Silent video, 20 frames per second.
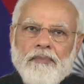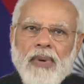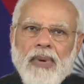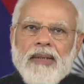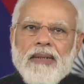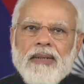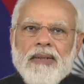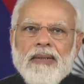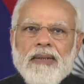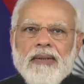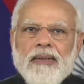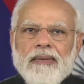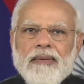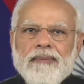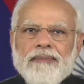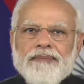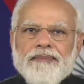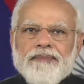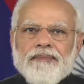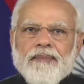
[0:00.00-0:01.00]
But
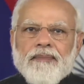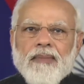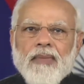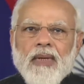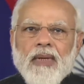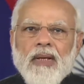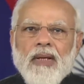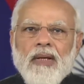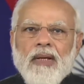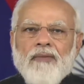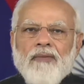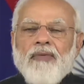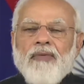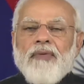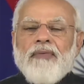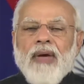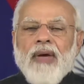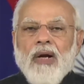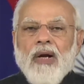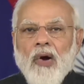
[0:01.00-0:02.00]

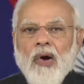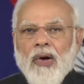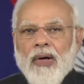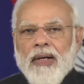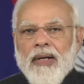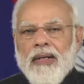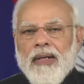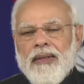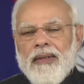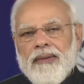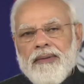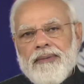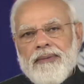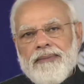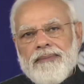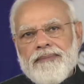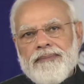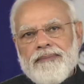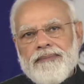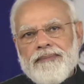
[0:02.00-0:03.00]
we were honored
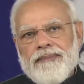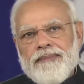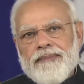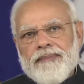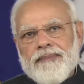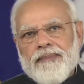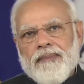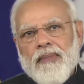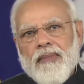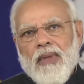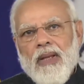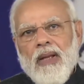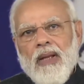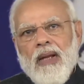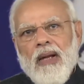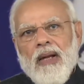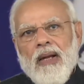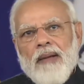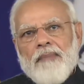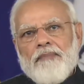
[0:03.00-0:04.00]

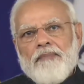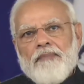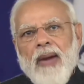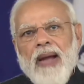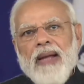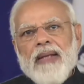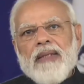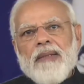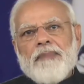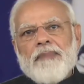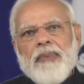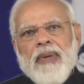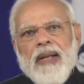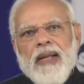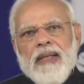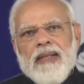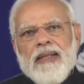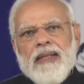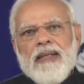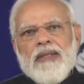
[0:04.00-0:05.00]
by the
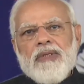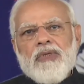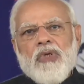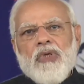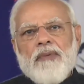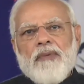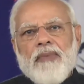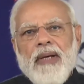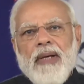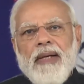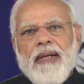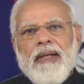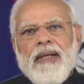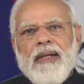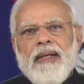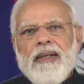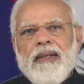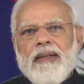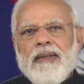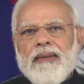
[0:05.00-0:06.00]
presence of
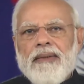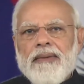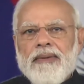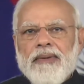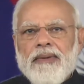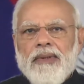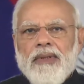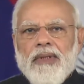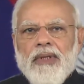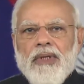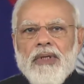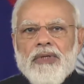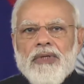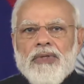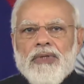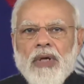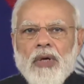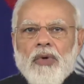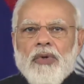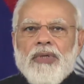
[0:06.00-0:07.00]
Lady
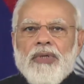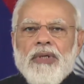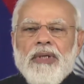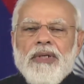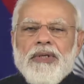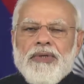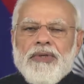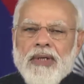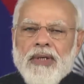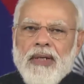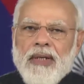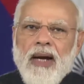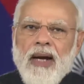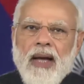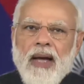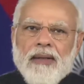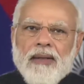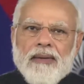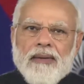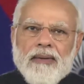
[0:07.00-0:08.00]
Sarojini
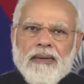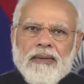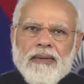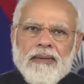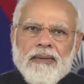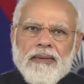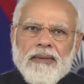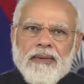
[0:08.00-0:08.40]
Jugnauth